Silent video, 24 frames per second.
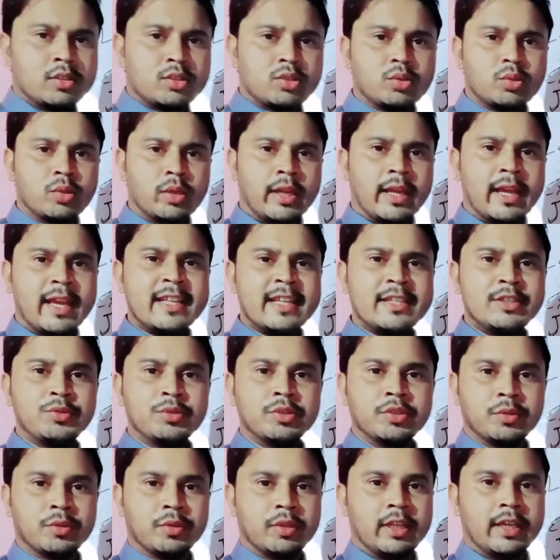So as
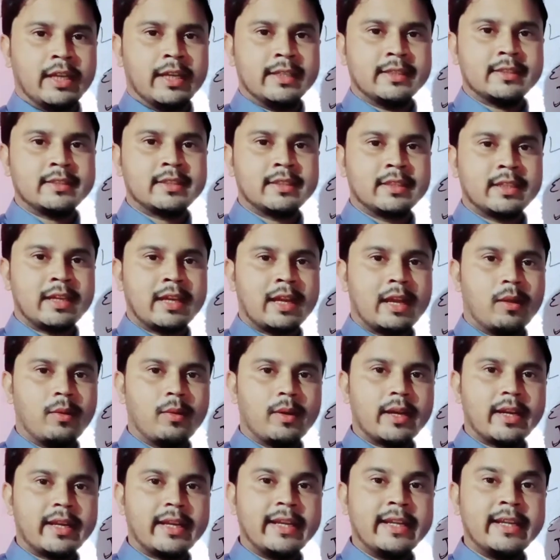we know that
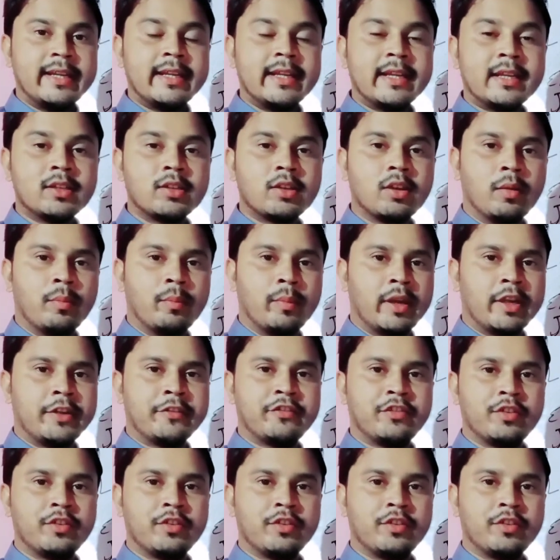our Indian government